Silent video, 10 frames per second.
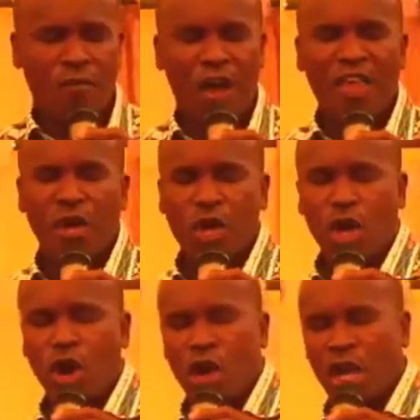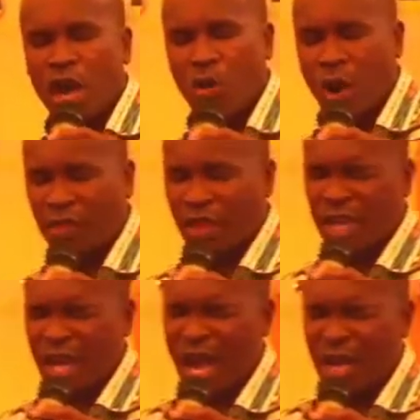Father, we honor what
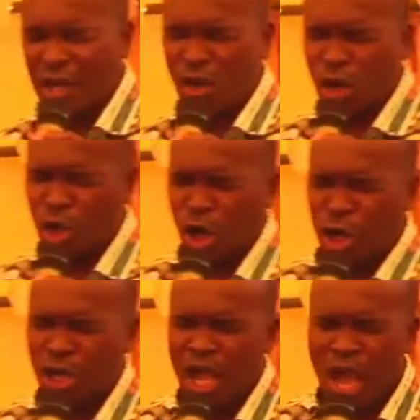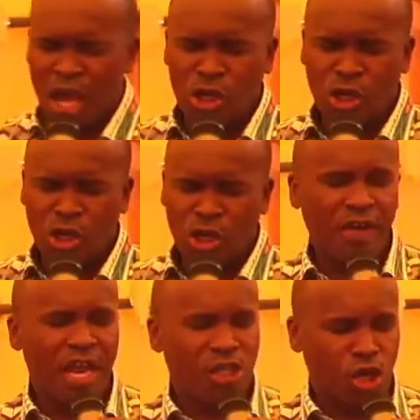they carry, O Lord. And Lord,
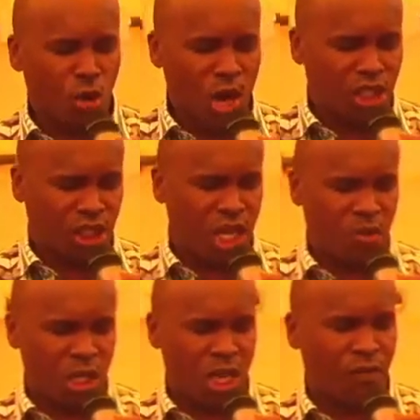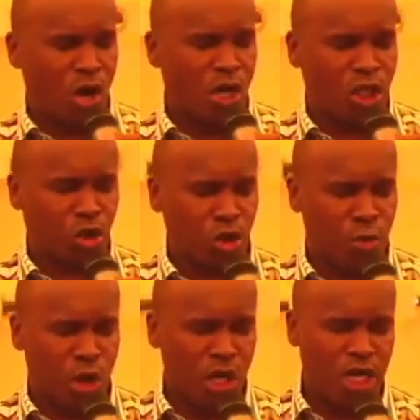even as your word says, we give honor to
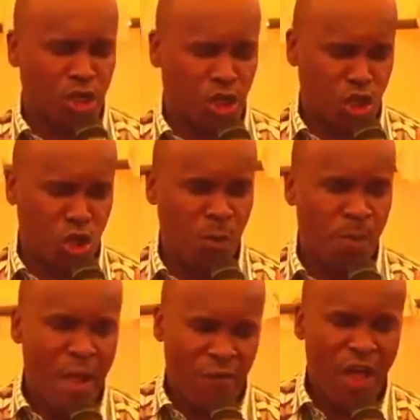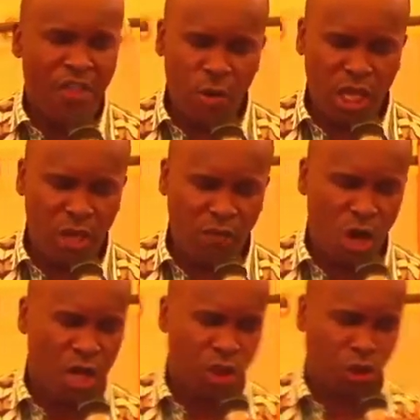whom honor is due. Father, we give
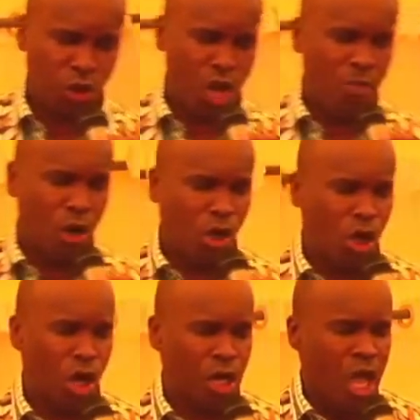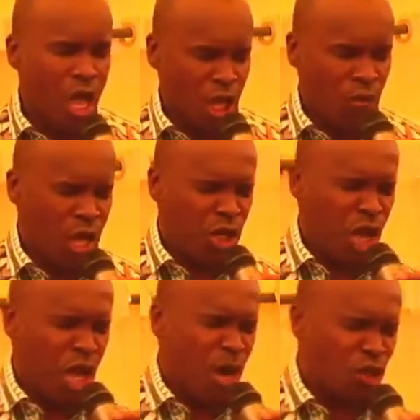honor to them, O Lord, in the
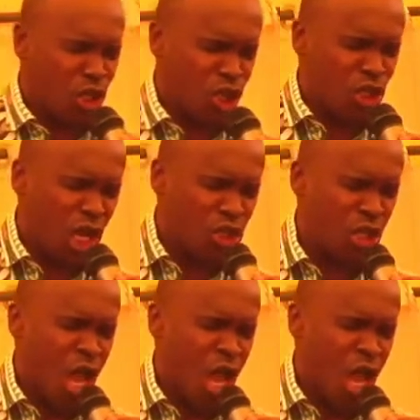name of Jesus.